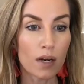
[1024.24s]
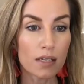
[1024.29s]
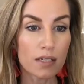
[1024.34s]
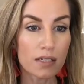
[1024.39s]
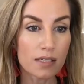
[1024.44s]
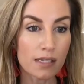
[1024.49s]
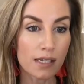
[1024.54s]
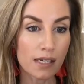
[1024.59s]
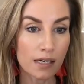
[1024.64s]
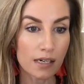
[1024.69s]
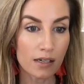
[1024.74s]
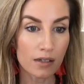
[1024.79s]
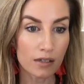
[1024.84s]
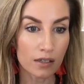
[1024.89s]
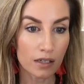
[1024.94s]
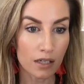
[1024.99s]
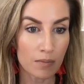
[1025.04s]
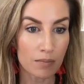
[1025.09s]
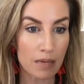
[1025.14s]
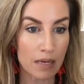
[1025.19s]
is their
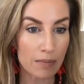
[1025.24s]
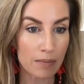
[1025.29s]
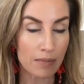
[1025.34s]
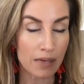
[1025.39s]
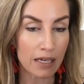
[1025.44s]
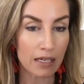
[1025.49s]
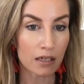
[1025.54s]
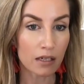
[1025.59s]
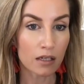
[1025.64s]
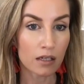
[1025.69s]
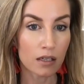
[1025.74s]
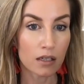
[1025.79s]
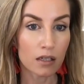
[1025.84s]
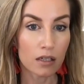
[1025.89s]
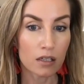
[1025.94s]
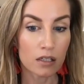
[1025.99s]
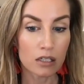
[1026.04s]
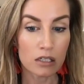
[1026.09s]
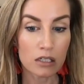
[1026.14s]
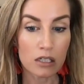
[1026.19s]
commitment?
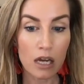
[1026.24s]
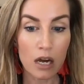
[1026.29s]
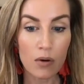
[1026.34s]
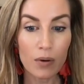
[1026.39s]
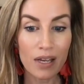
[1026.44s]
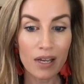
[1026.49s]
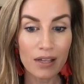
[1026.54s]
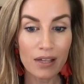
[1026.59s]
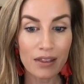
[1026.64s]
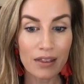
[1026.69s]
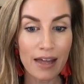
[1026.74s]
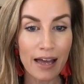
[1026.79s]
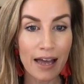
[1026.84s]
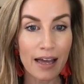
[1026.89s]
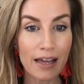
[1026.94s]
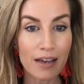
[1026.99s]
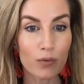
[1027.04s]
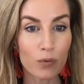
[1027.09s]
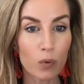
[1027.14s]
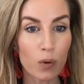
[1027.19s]
Knowing
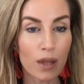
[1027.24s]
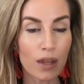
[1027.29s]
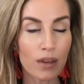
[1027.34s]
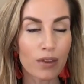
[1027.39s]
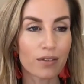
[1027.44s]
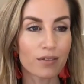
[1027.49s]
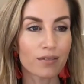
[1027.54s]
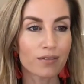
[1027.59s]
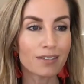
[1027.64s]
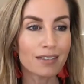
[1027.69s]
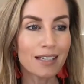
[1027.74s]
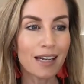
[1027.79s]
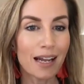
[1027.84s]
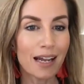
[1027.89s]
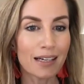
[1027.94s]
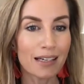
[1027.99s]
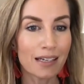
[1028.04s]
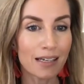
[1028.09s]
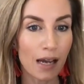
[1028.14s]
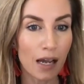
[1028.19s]
that with
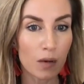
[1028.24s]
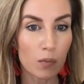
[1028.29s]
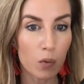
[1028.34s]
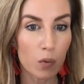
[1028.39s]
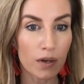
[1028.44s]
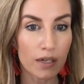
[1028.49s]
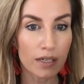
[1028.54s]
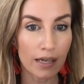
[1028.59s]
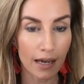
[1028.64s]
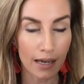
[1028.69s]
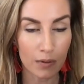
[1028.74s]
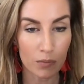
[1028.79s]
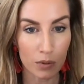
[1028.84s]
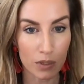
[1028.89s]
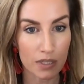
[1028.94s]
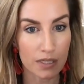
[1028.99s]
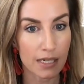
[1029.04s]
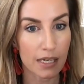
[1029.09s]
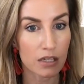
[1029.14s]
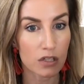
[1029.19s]

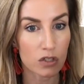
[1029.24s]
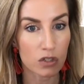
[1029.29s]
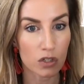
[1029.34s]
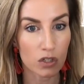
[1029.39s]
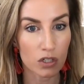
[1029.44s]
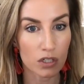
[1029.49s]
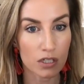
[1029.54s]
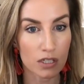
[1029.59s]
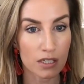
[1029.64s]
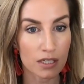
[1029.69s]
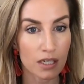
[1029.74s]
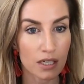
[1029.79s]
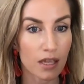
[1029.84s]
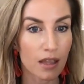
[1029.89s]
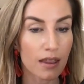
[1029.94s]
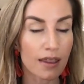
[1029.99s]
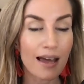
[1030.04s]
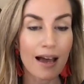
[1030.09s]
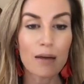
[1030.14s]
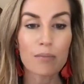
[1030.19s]
99.9%
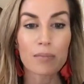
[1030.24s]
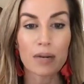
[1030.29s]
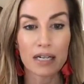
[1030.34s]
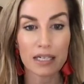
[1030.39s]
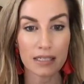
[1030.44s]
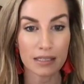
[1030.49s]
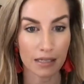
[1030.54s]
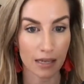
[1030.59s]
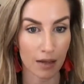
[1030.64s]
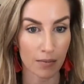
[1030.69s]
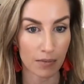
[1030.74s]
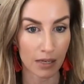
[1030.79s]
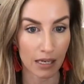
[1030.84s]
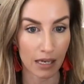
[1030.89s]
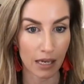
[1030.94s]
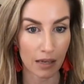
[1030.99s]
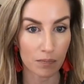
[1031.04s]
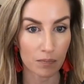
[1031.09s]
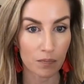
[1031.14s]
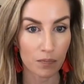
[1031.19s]
certainty that money's coming
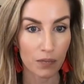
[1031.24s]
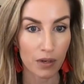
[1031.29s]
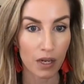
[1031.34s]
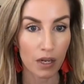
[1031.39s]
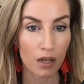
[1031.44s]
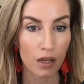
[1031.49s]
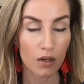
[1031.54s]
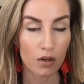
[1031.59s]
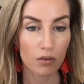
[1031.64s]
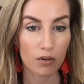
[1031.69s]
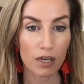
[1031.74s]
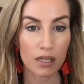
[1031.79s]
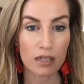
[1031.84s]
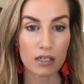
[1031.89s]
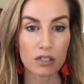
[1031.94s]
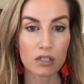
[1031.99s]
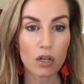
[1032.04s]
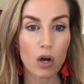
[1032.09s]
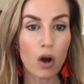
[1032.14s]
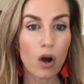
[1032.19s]
in, right?
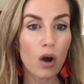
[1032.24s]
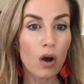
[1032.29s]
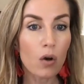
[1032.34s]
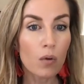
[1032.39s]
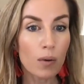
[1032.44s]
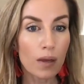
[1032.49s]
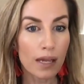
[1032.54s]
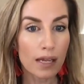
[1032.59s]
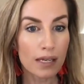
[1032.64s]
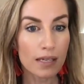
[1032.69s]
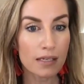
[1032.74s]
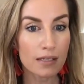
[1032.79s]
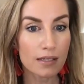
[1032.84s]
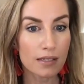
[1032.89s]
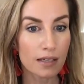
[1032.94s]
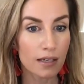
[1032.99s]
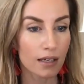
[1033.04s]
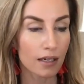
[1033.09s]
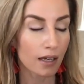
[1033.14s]
There's always,